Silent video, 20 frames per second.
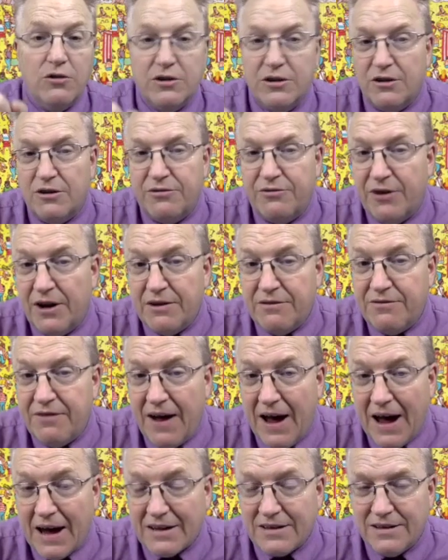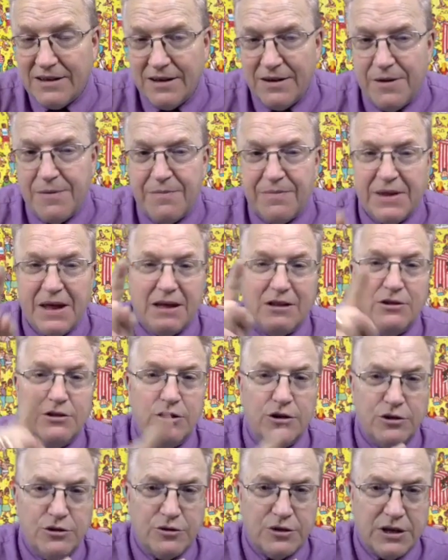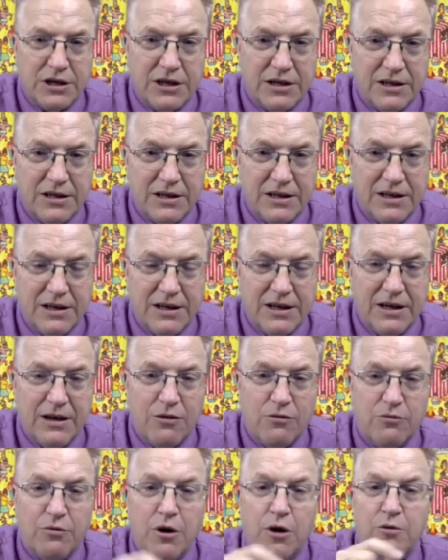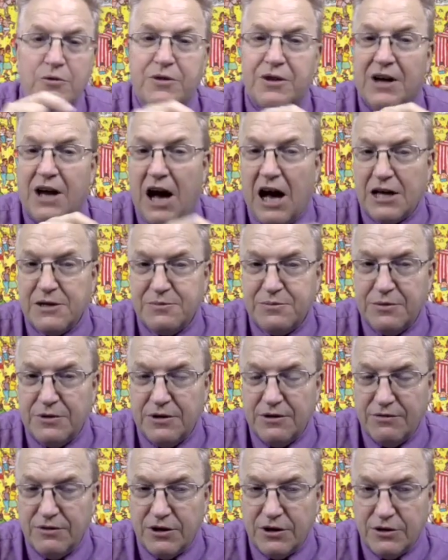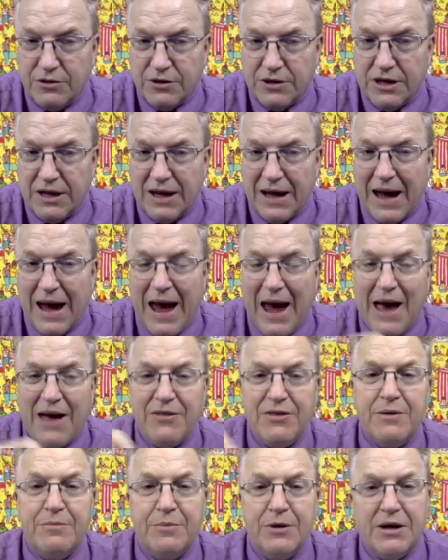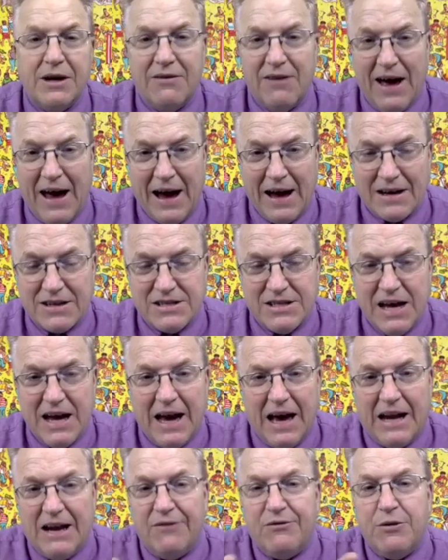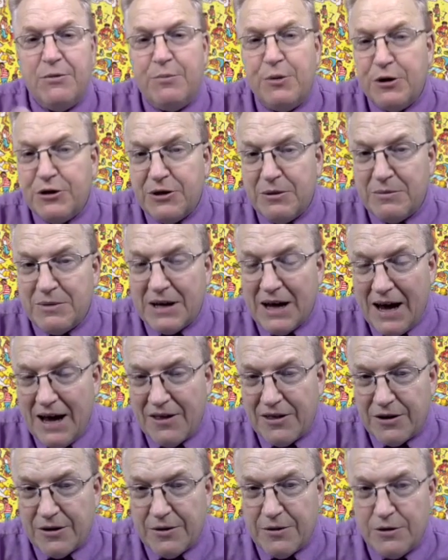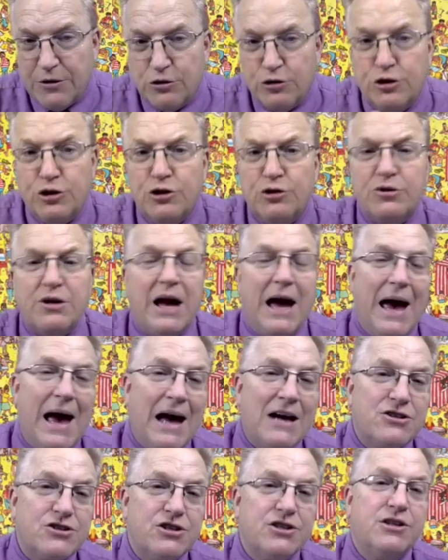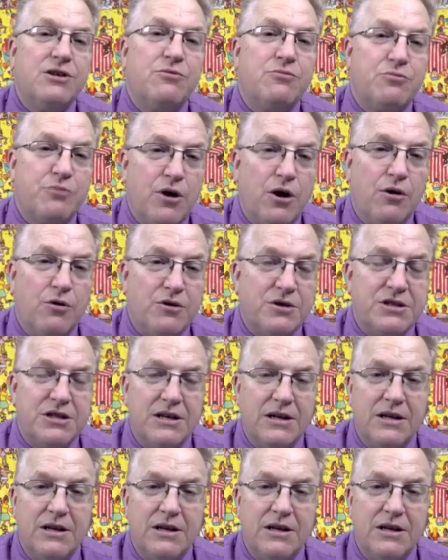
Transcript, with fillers: little fun fact, that Luke wrote the Gospel of Luke and the book of Acts. And if you put them together, Luke actually wrote